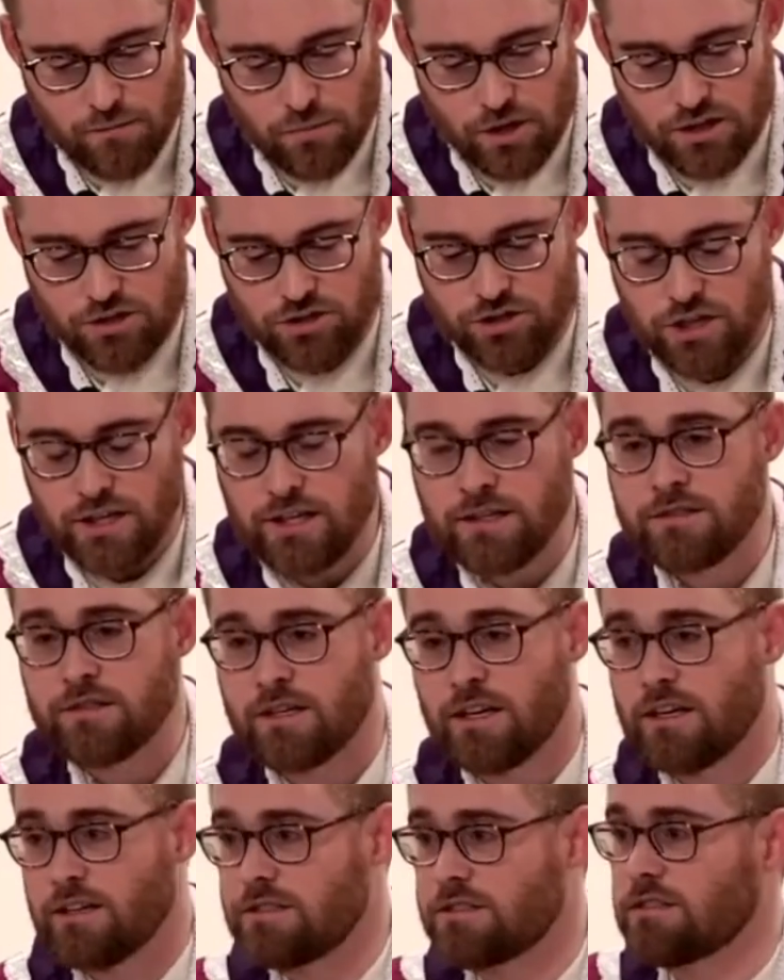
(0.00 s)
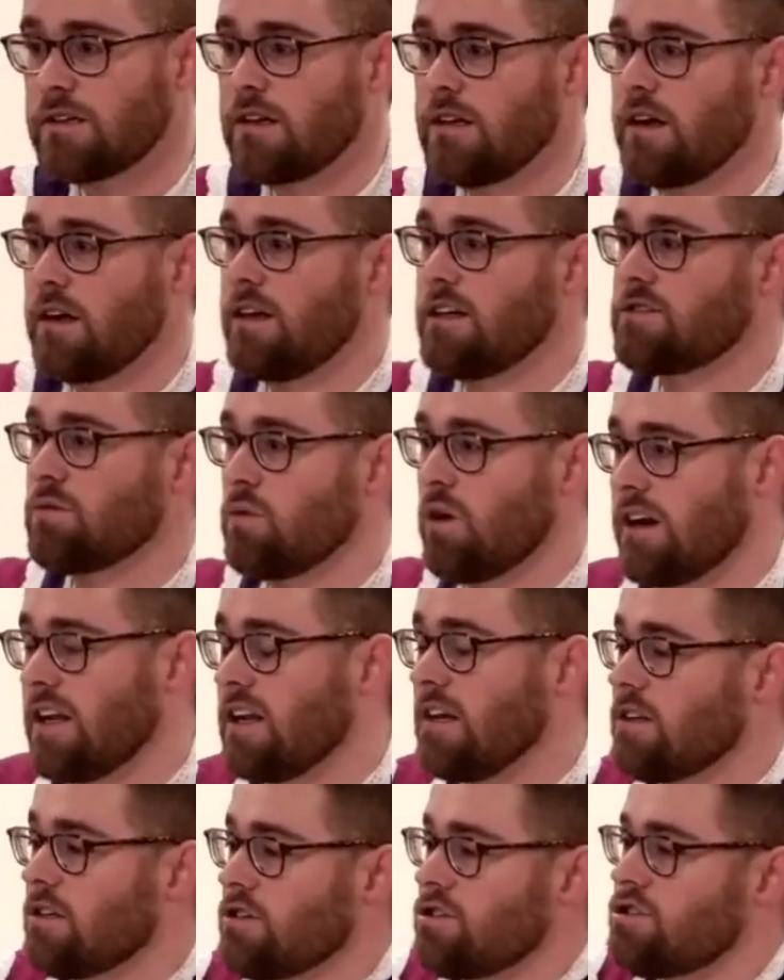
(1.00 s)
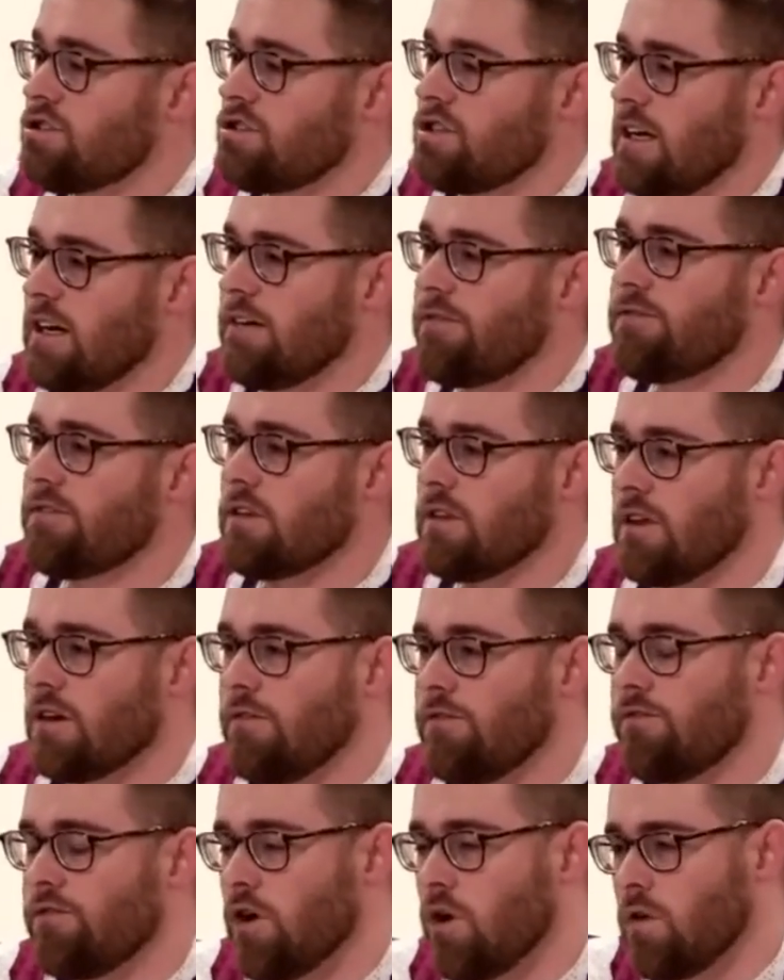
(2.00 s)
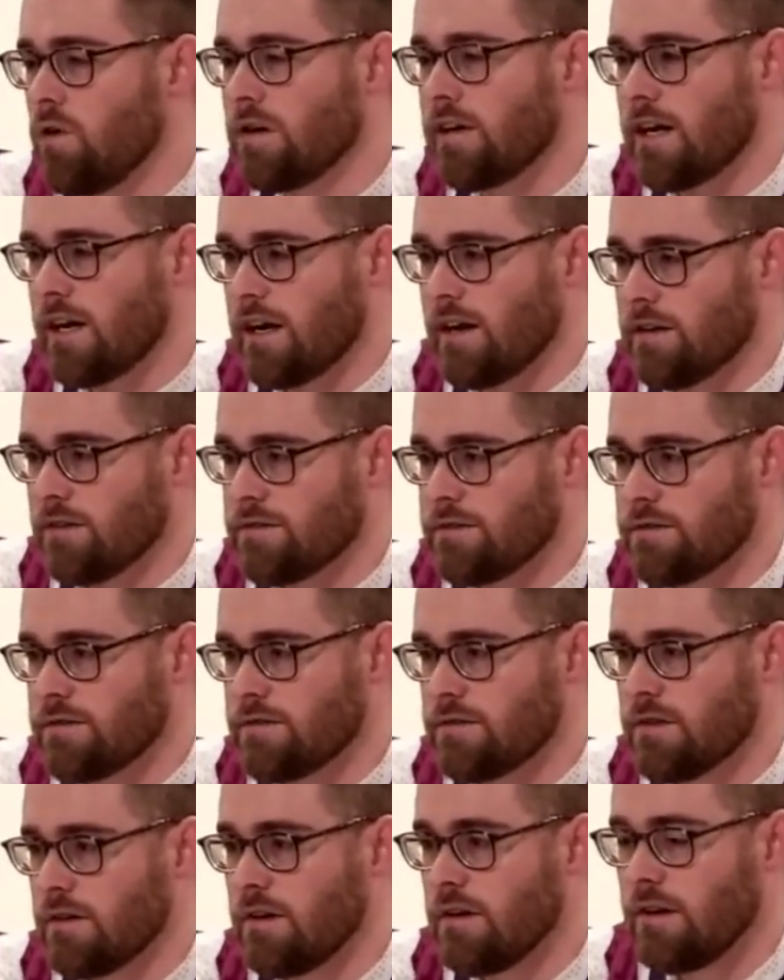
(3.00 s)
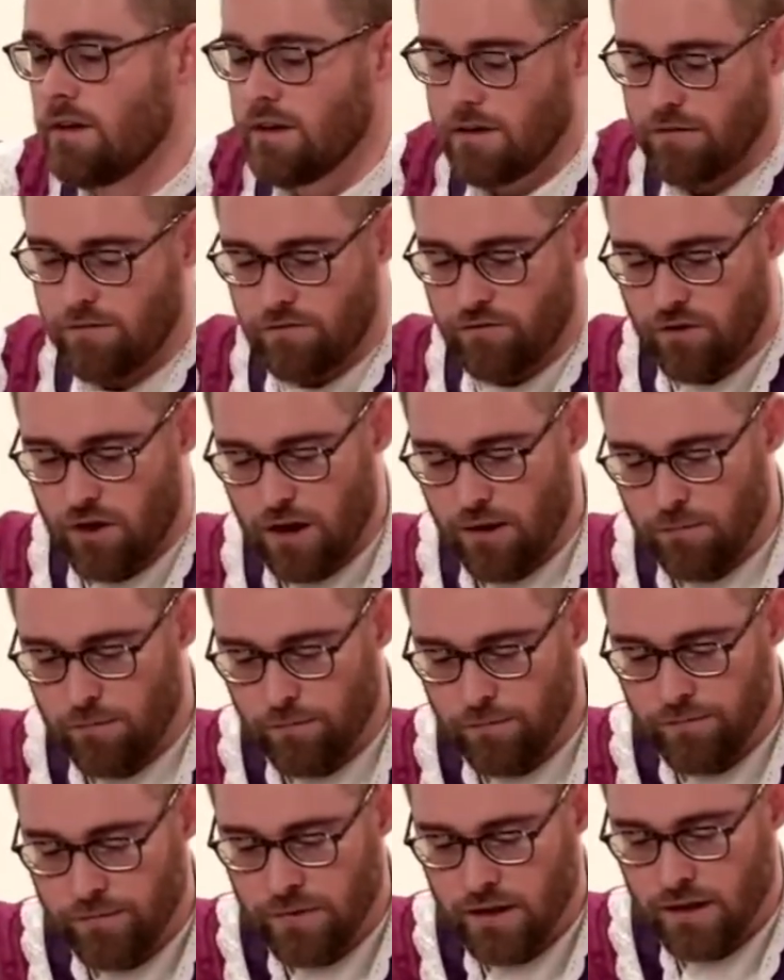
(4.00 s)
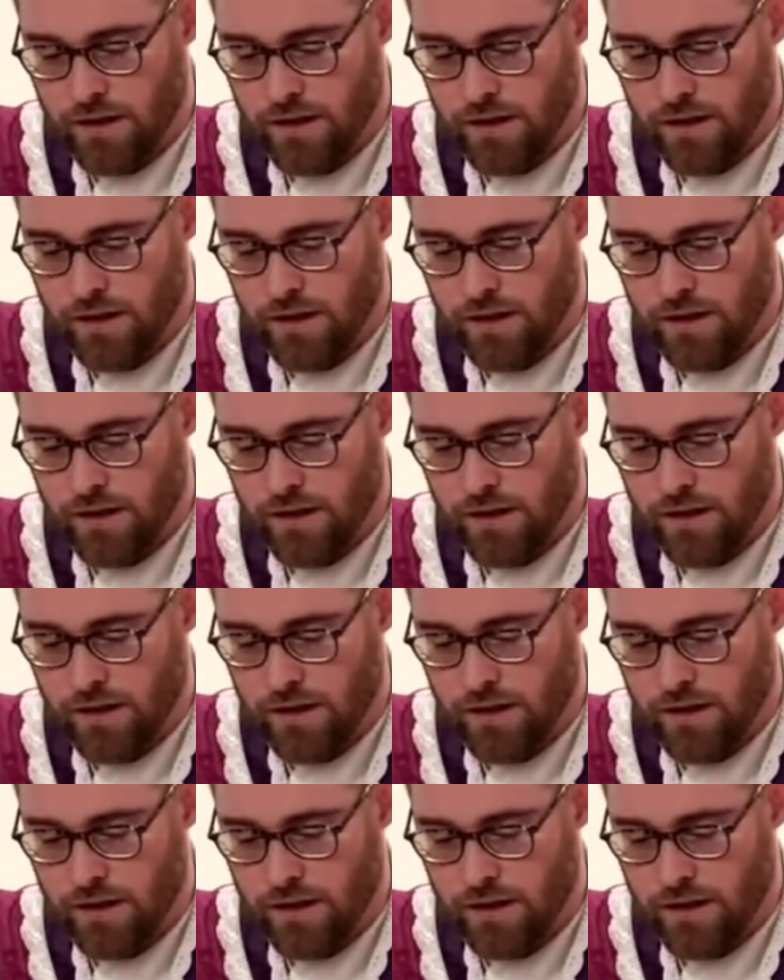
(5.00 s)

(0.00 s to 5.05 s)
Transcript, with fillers: But Jesus is wanting to shift the focus from